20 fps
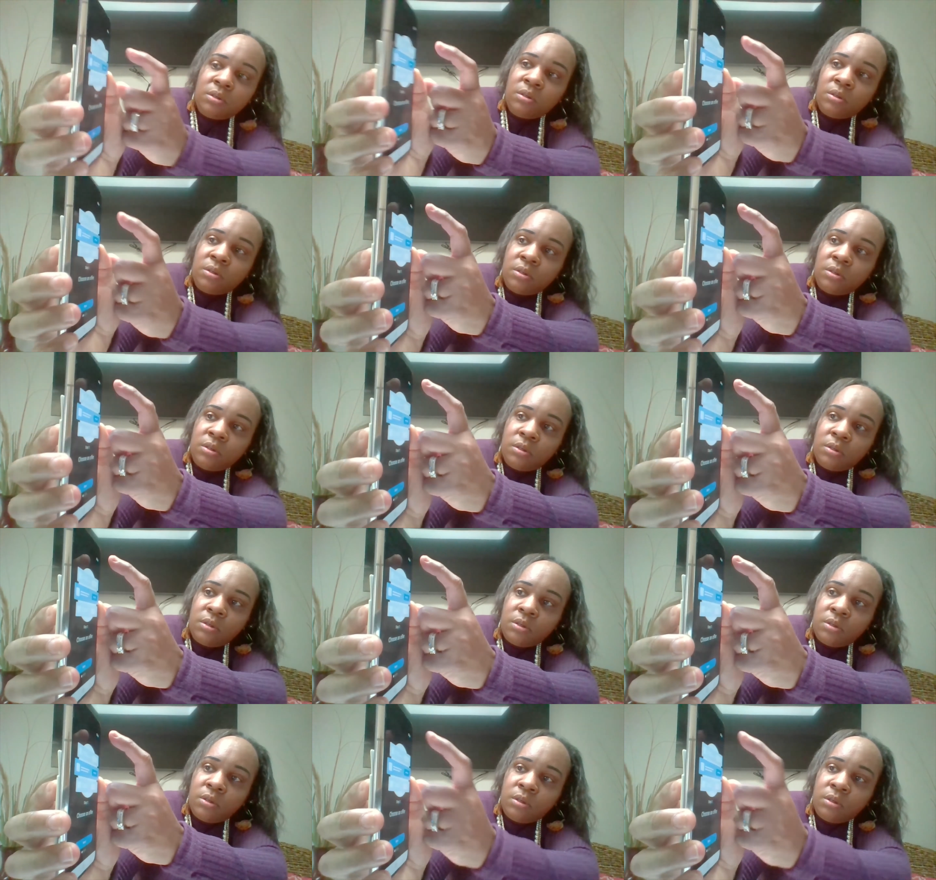
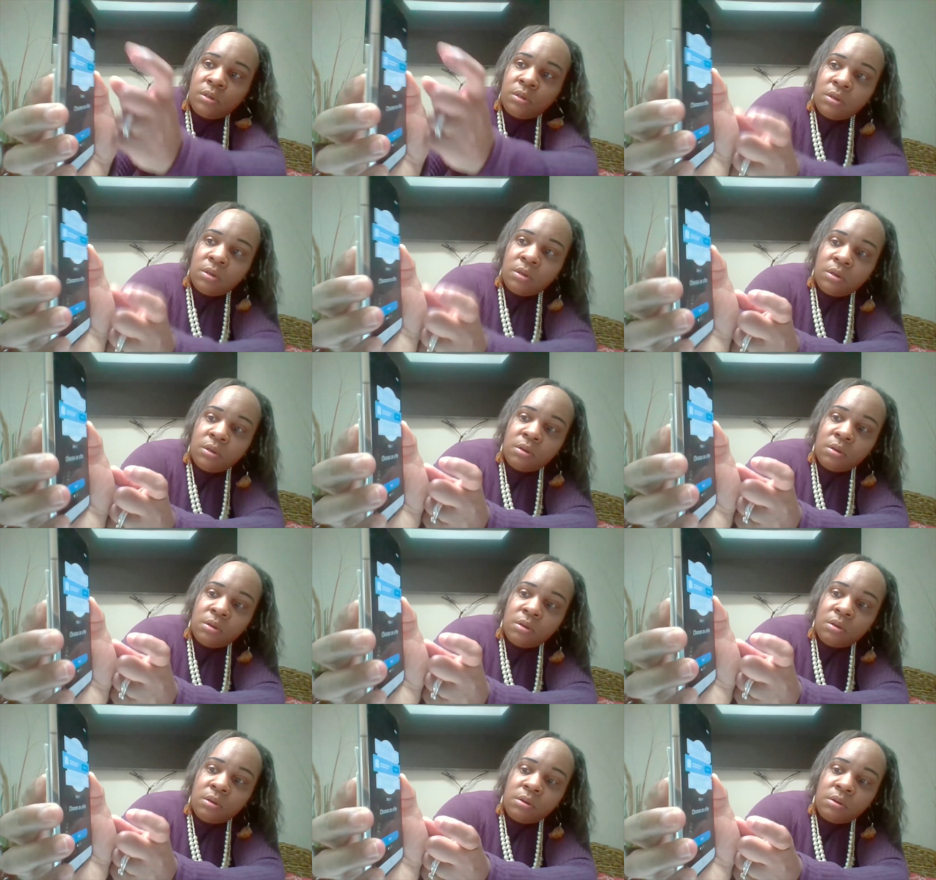
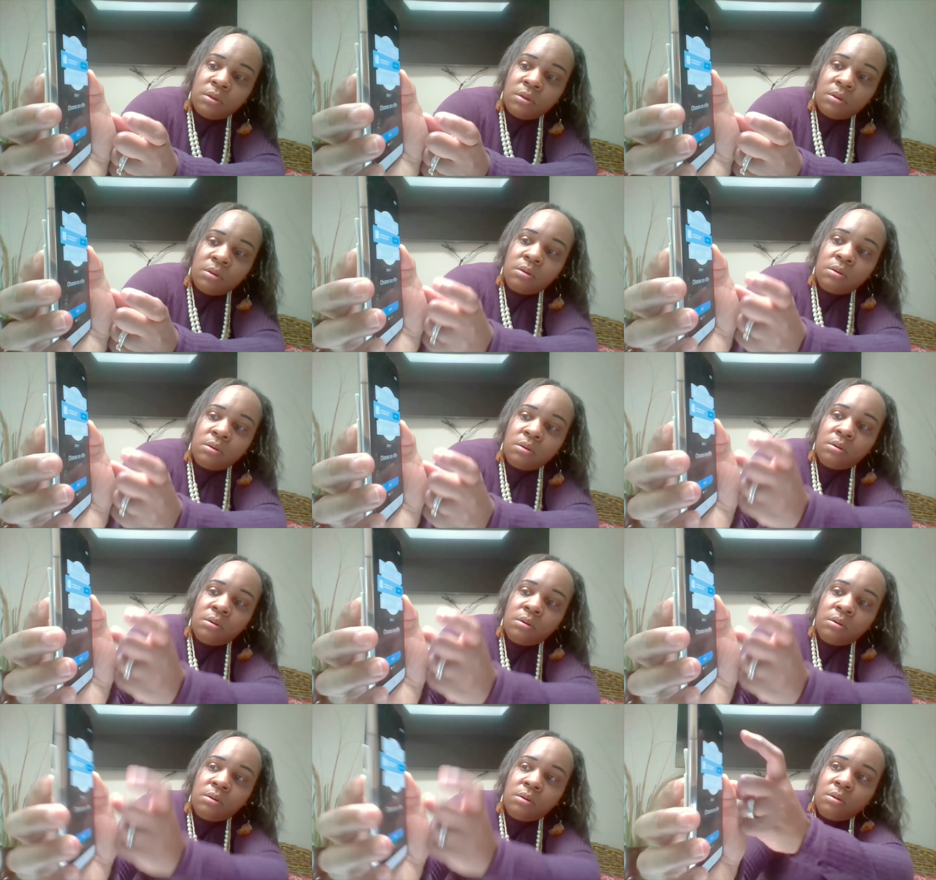
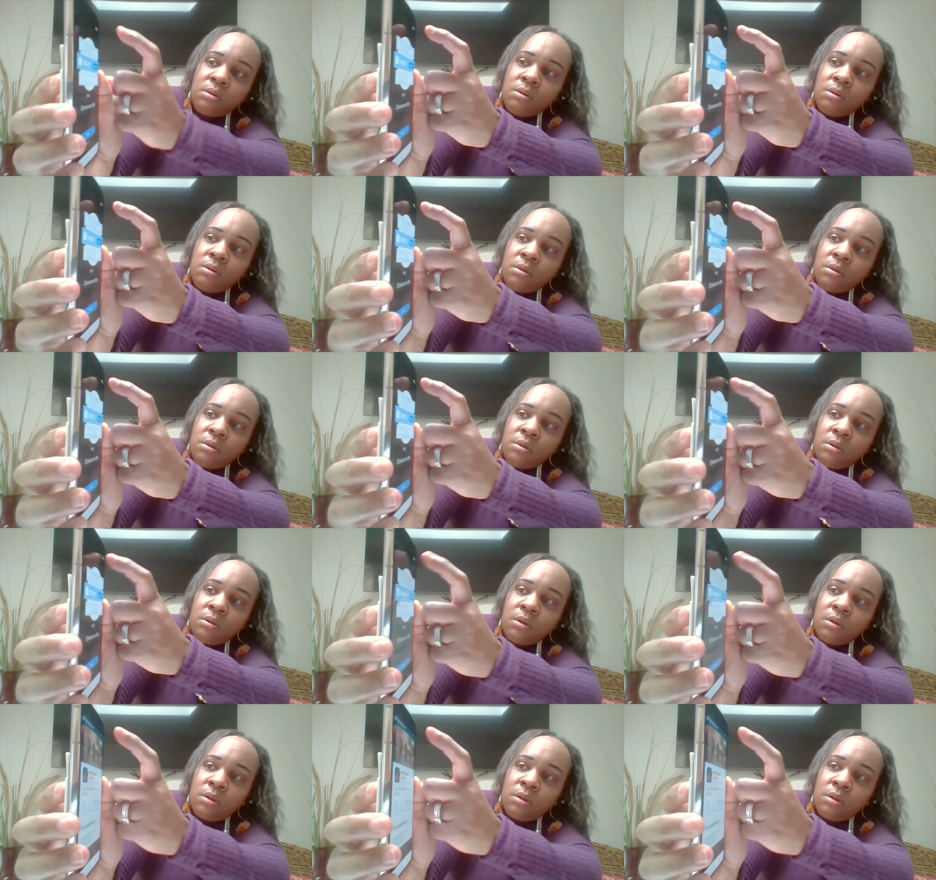
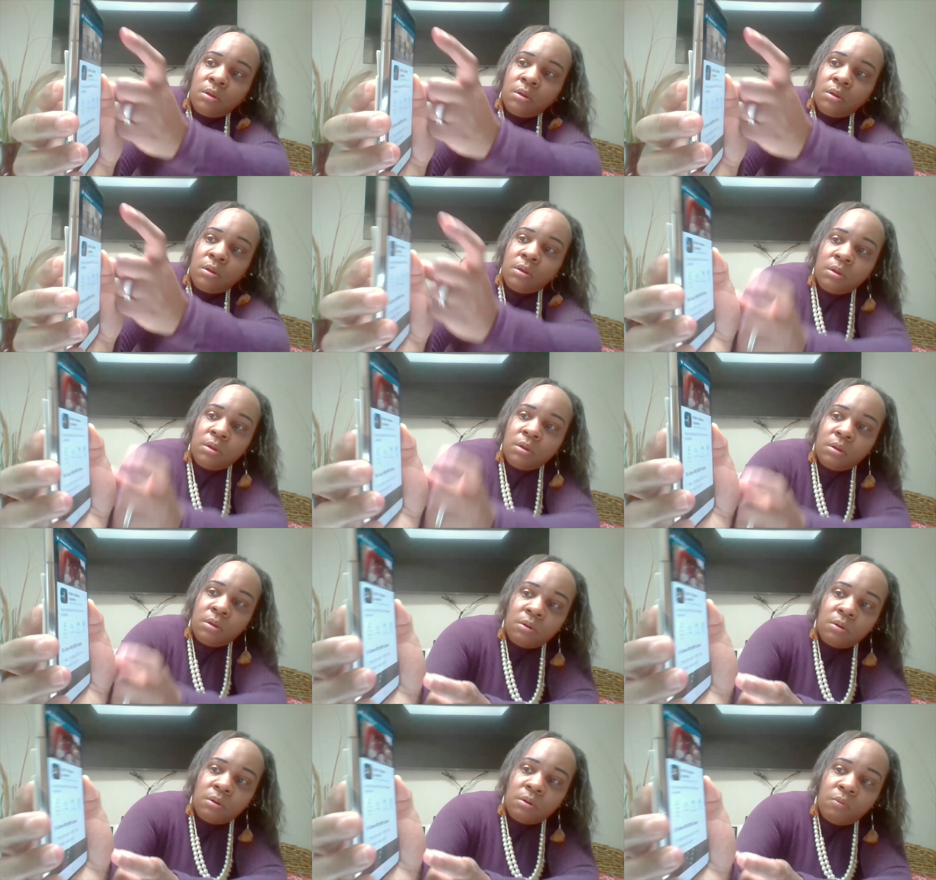
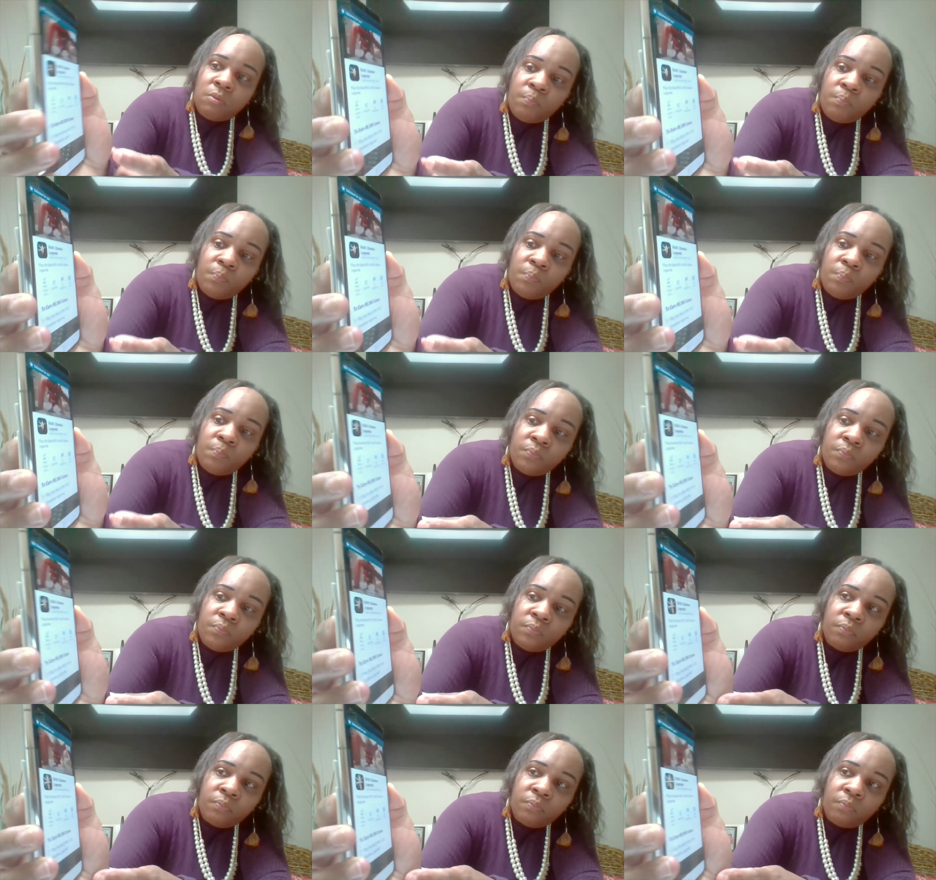
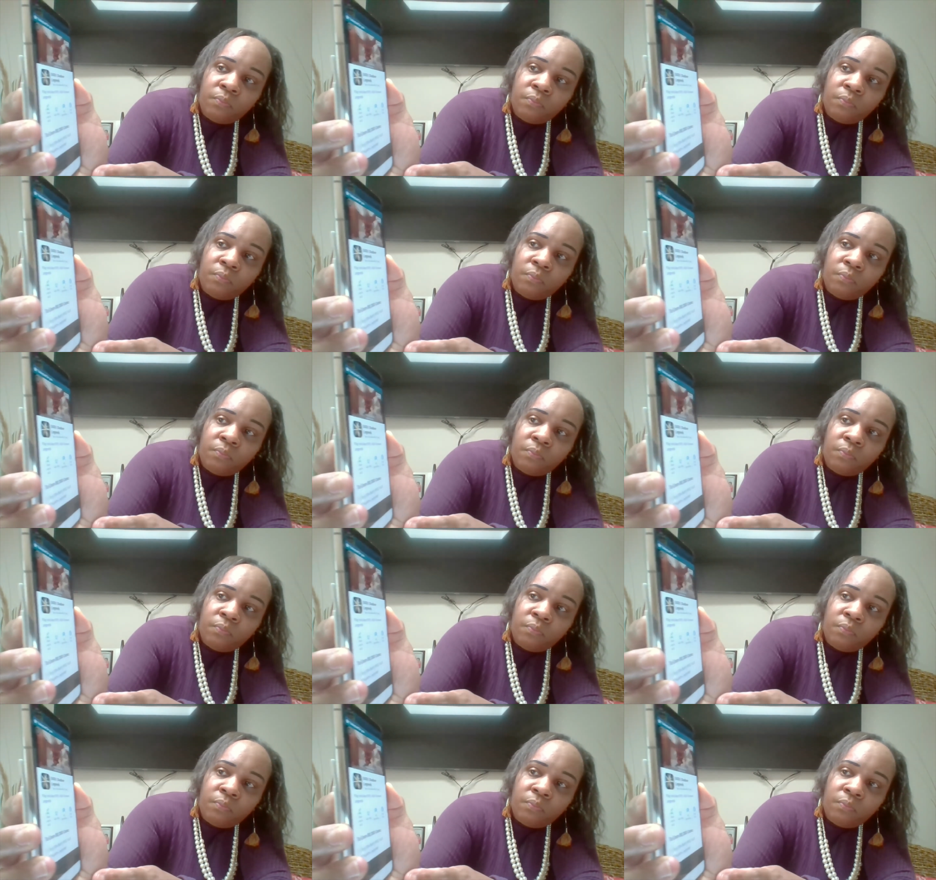[no speech]